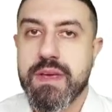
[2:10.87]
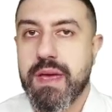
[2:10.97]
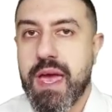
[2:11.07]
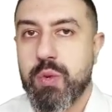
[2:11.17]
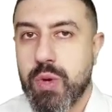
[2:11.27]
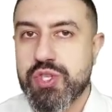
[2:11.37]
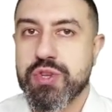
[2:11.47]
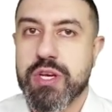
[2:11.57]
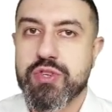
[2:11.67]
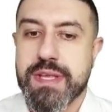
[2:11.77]
And once you're
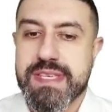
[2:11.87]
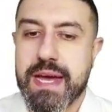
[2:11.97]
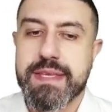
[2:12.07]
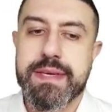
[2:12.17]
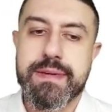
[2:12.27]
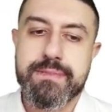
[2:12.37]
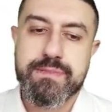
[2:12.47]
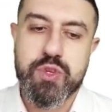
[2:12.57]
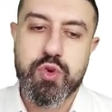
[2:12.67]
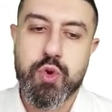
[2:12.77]
done transacting,
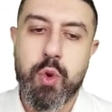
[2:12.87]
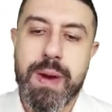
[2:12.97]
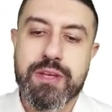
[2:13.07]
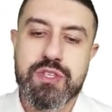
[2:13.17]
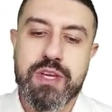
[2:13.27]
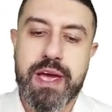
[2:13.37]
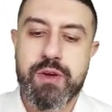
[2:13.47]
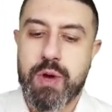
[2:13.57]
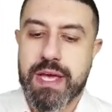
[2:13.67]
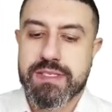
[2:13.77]
you go back to the guy
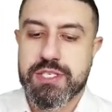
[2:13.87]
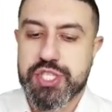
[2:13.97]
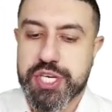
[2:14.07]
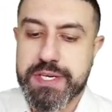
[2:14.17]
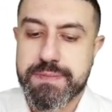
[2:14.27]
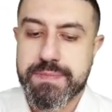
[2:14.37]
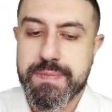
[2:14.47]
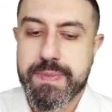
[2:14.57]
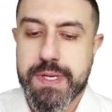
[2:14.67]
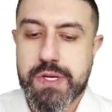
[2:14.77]
who has the chicken,
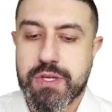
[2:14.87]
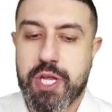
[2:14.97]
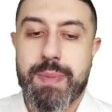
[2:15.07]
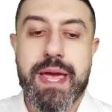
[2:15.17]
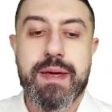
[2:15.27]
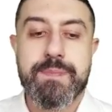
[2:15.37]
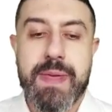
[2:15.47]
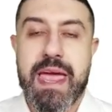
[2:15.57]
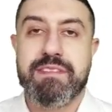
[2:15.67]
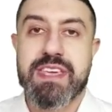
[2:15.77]
tell him, hey,
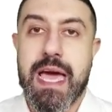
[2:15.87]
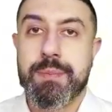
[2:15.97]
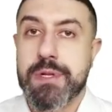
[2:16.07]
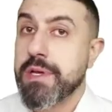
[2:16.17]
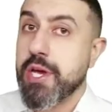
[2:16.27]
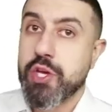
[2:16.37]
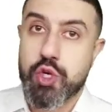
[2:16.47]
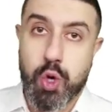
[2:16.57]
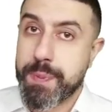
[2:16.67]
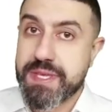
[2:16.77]
I have the apple.
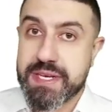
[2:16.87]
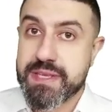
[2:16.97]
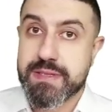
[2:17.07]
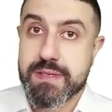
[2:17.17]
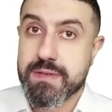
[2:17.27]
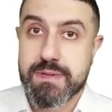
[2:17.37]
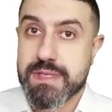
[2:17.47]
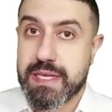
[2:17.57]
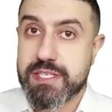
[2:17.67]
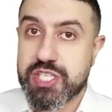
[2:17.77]
You hope he didn't
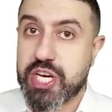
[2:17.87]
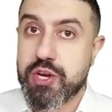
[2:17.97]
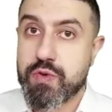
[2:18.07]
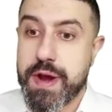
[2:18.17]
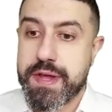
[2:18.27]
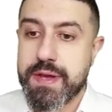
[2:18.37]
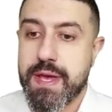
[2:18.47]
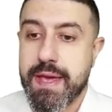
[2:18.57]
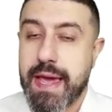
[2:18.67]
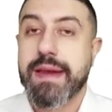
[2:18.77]
sell his chicken already
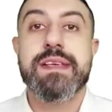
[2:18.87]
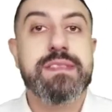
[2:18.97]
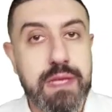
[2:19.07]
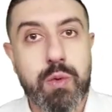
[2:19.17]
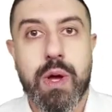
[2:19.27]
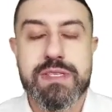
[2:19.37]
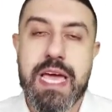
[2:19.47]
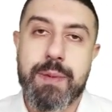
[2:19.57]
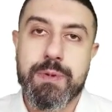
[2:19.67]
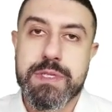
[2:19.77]
and he still wants
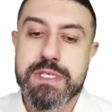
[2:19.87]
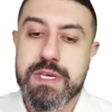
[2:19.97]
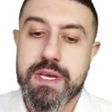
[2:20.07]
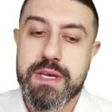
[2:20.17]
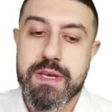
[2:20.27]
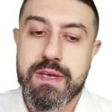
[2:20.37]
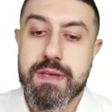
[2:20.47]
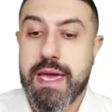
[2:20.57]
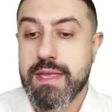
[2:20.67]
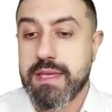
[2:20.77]
apples.
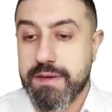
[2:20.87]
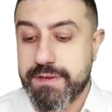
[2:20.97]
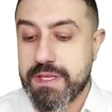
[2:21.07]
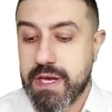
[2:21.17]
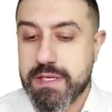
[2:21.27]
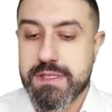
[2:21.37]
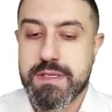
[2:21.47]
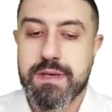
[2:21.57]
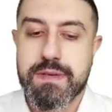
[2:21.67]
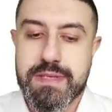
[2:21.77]
And if he does,
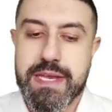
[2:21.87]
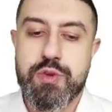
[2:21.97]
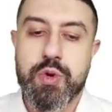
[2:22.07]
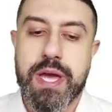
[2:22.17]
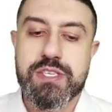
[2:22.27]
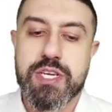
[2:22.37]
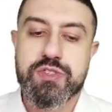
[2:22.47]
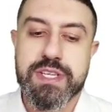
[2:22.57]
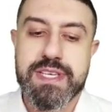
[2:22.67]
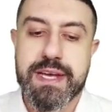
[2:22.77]
then you guys can
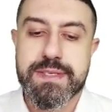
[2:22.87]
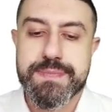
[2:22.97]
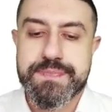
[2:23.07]
transact.